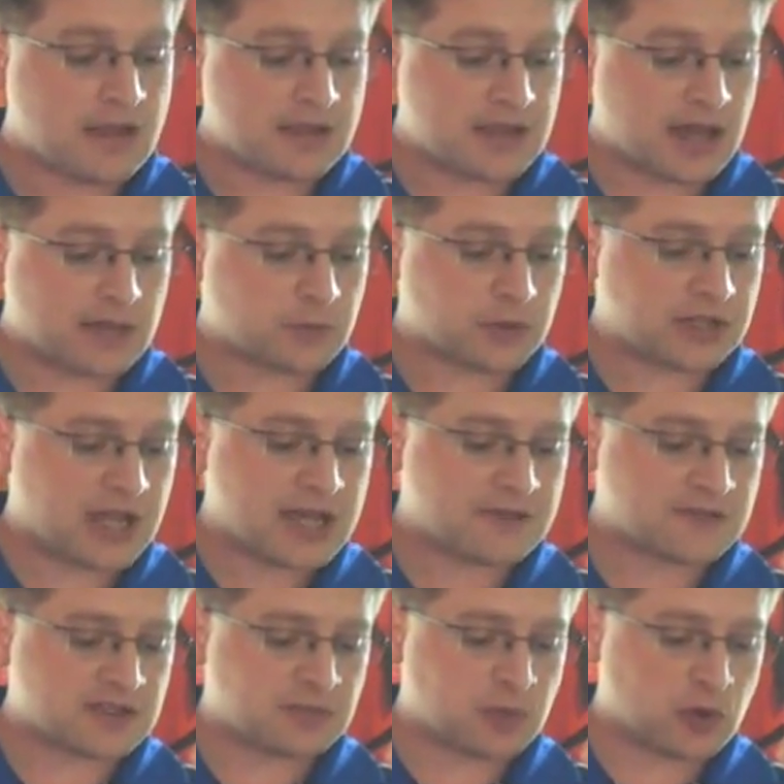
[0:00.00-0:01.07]
"God would not
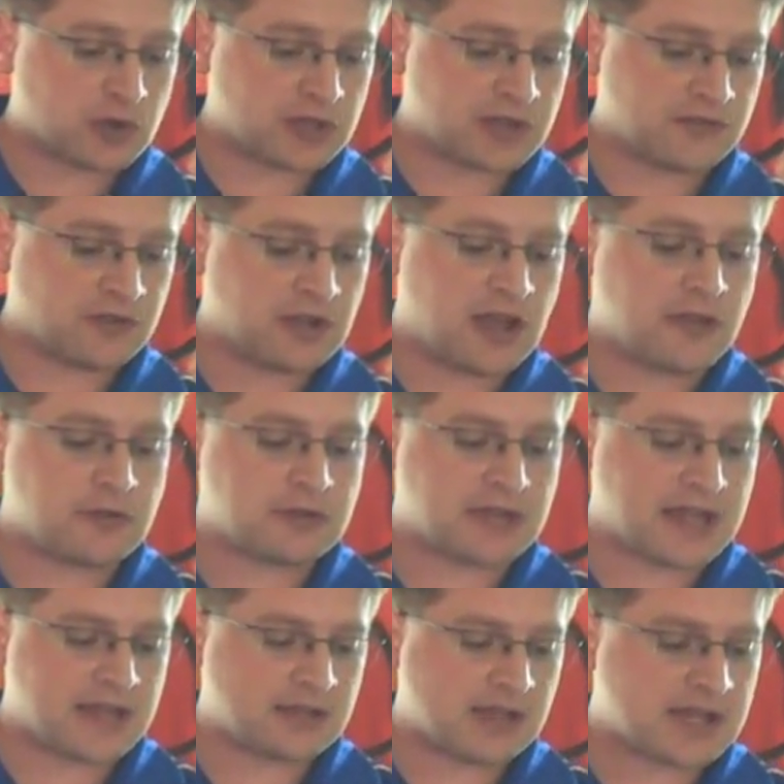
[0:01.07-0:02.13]
have spoken of another
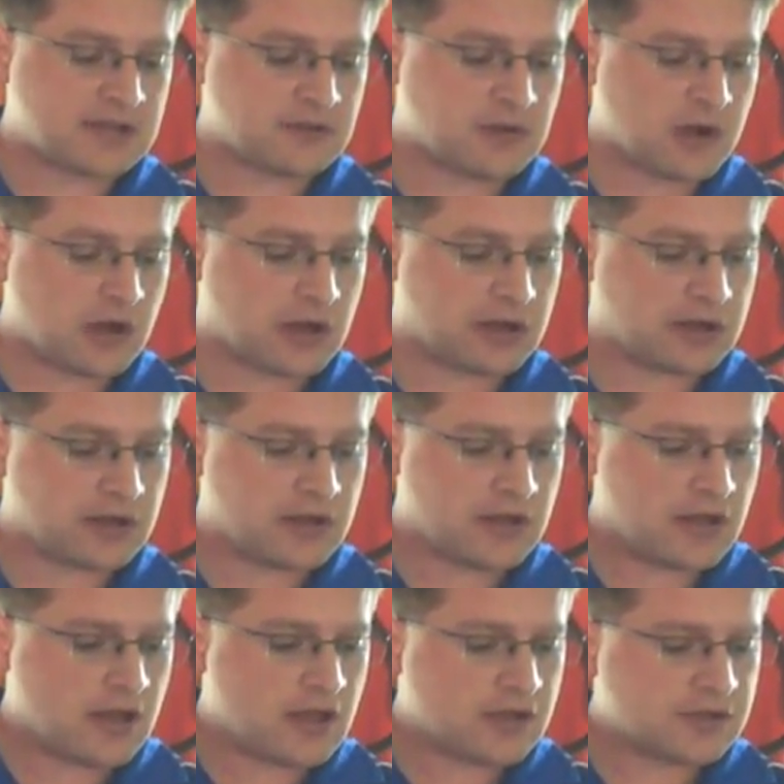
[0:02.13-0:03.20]
day later on.
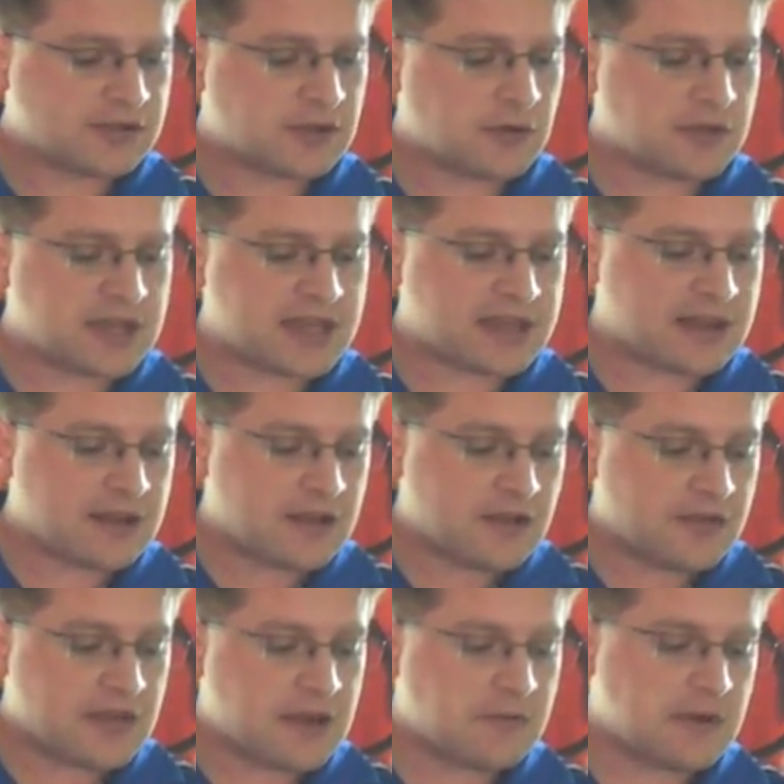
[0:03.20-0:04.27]
So then,
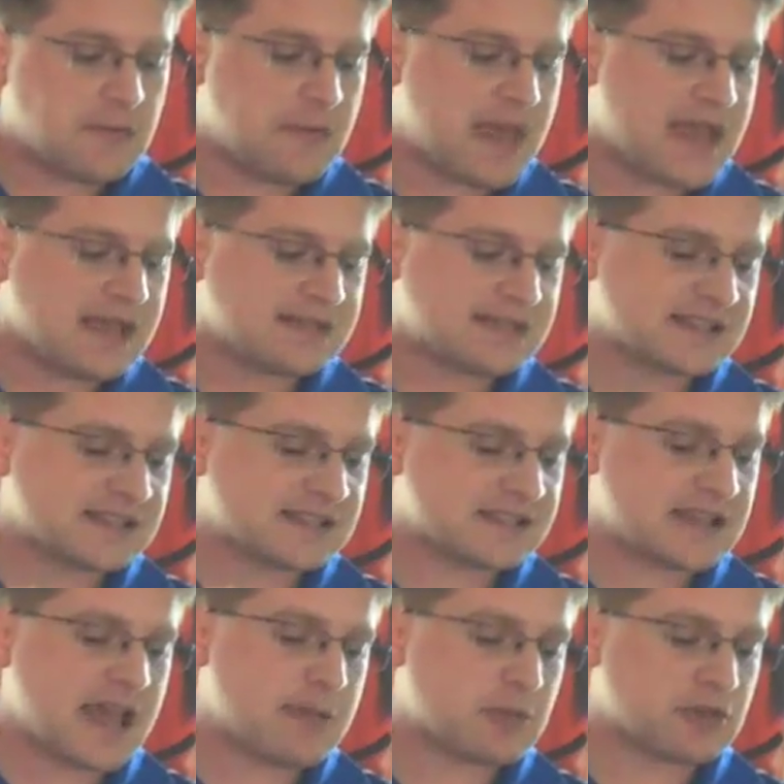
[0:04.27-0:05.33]
there remains a
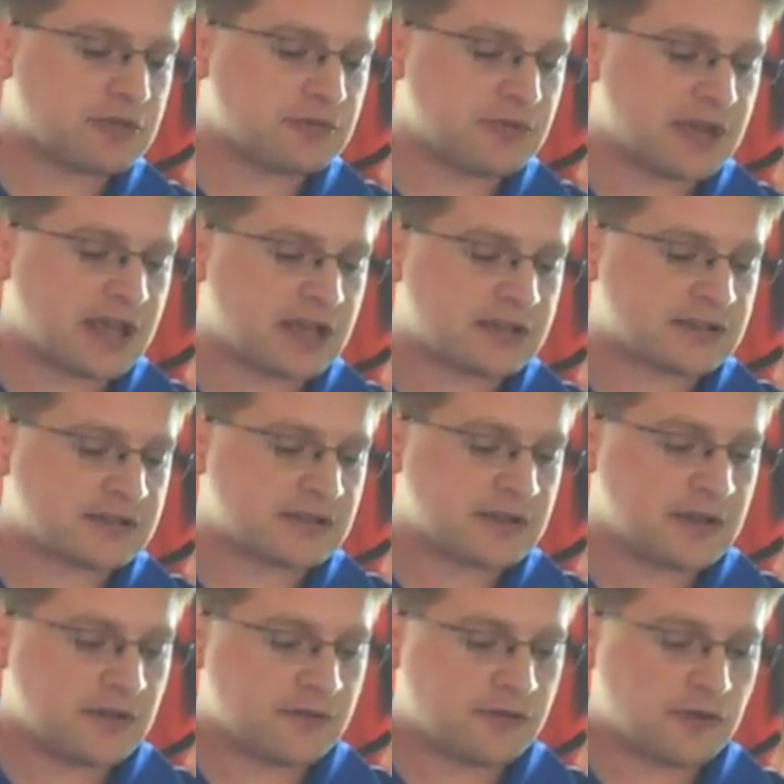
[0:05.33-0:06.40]
Sabbath rest
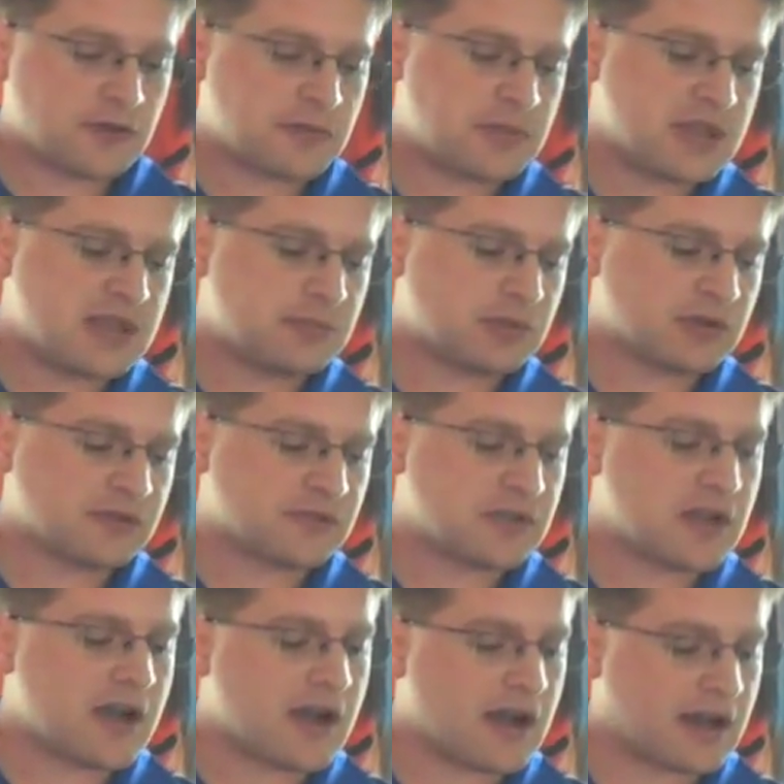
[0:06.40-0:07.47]
for the people of
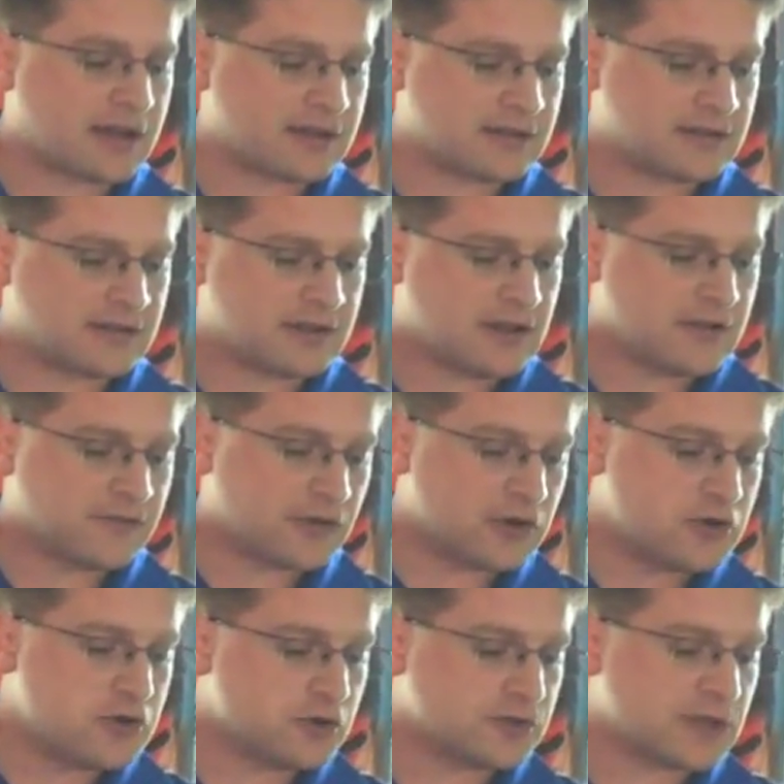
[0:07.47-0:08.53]
God. For
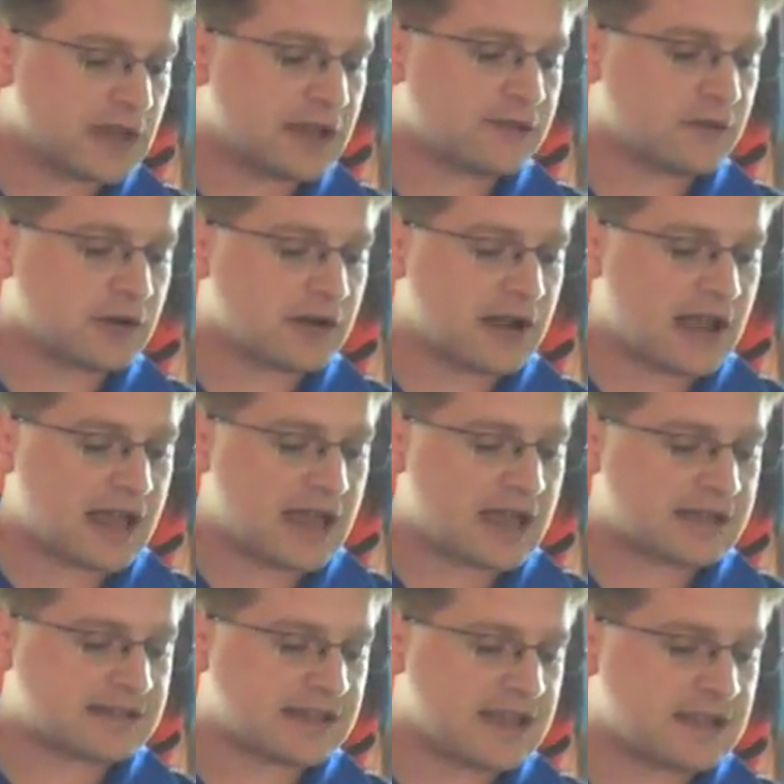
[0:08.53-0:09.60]
whosoever
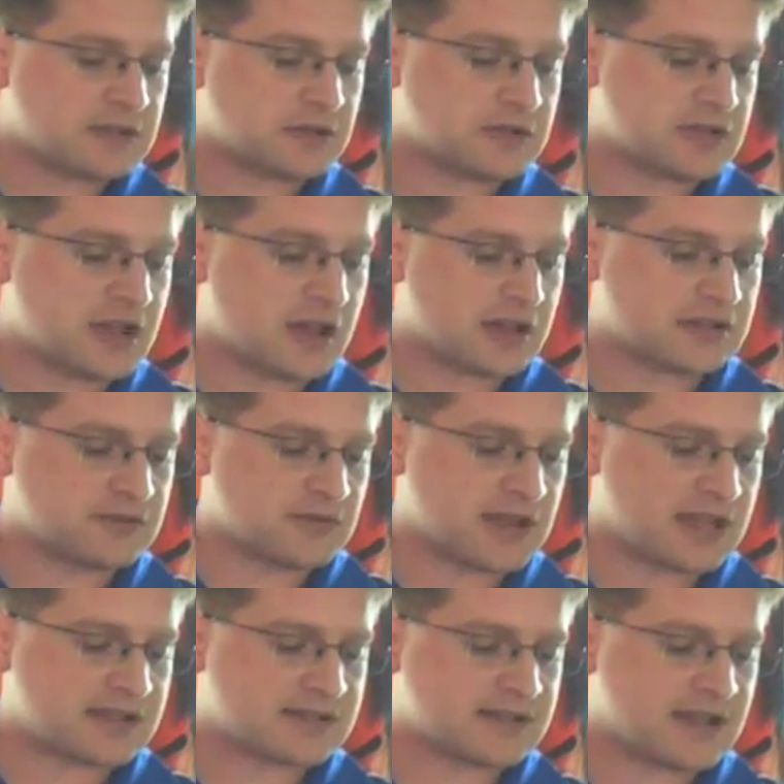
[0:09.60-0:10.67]
has entered God's
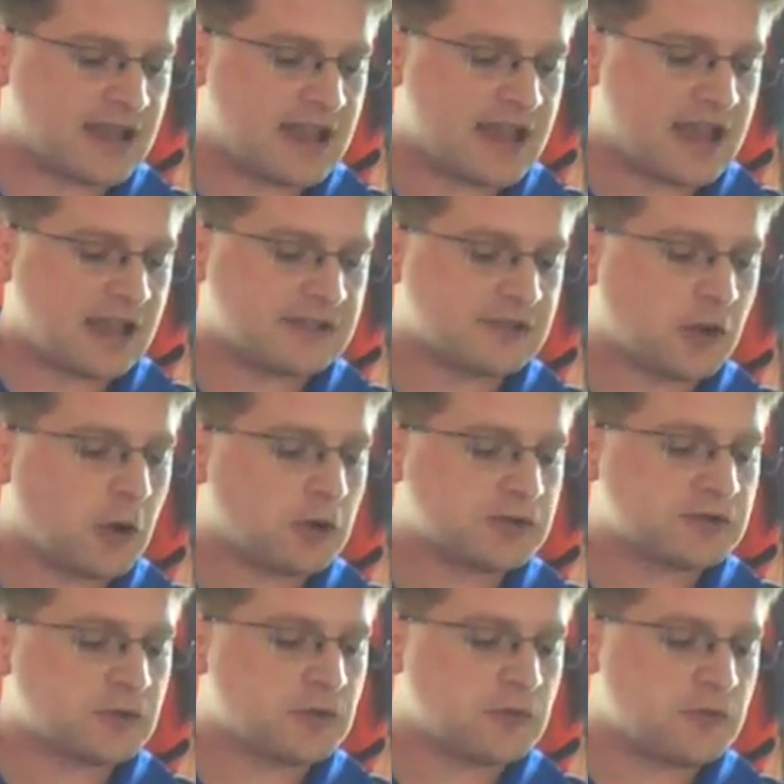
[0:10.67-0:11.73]
rest has
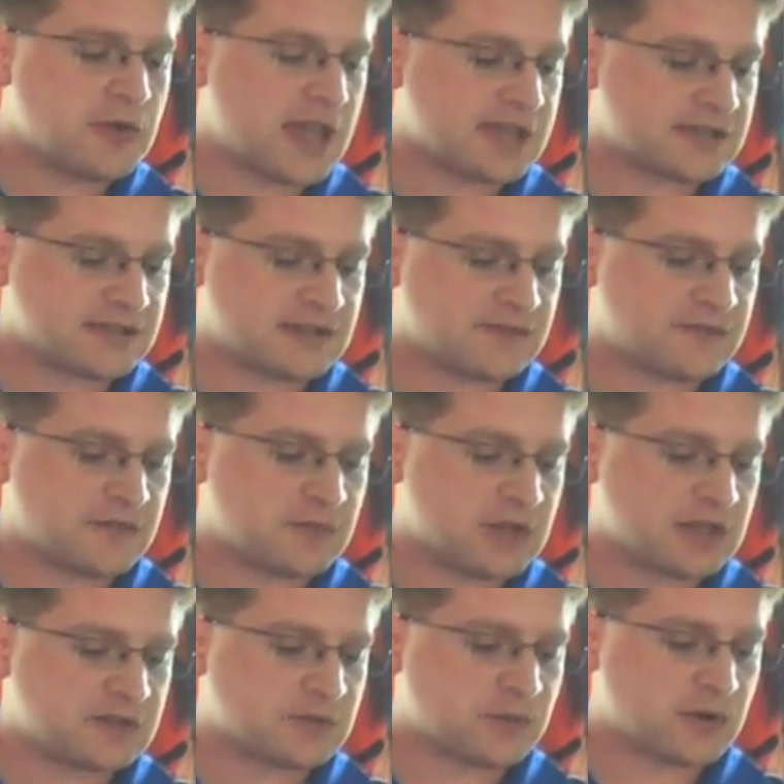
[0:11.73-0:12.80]
also rested from
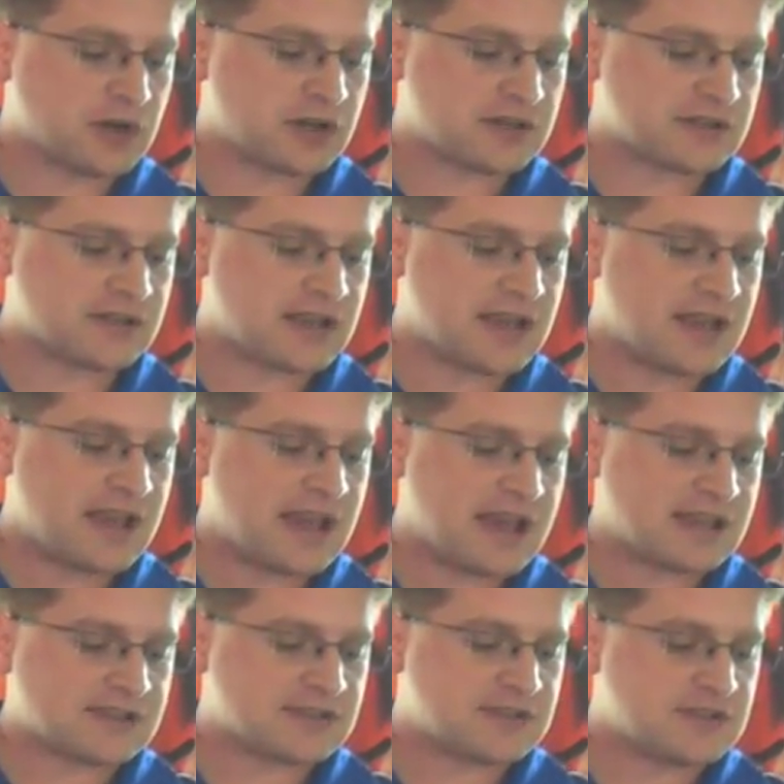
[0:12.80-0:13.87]
His works
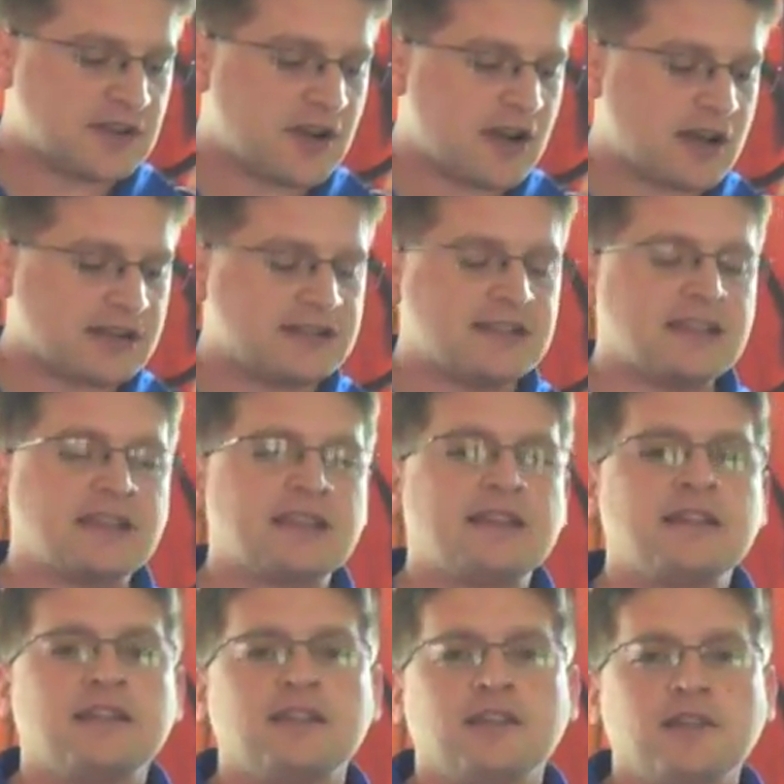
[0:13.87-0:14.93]
as God did
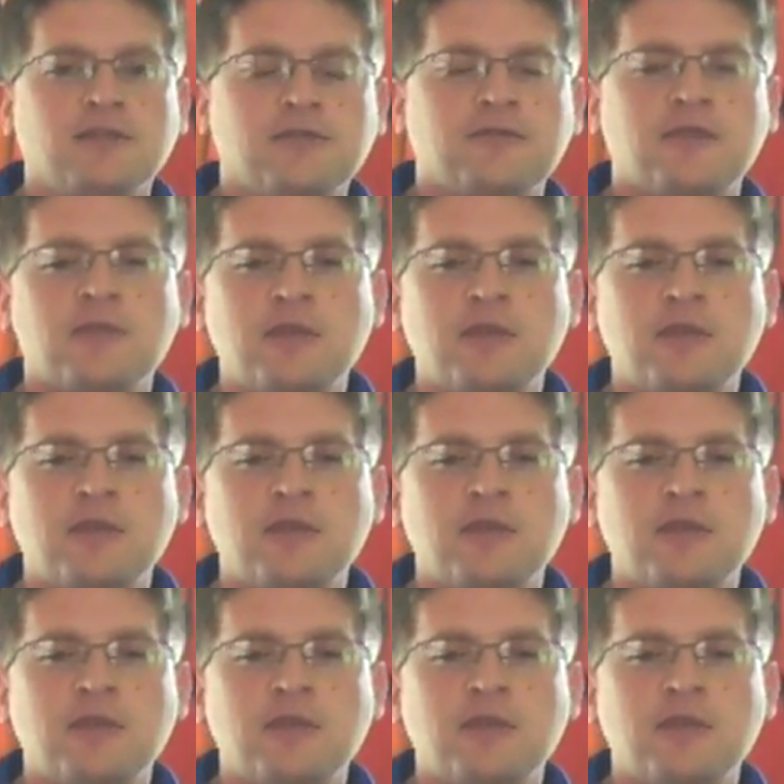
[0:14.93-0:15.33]
from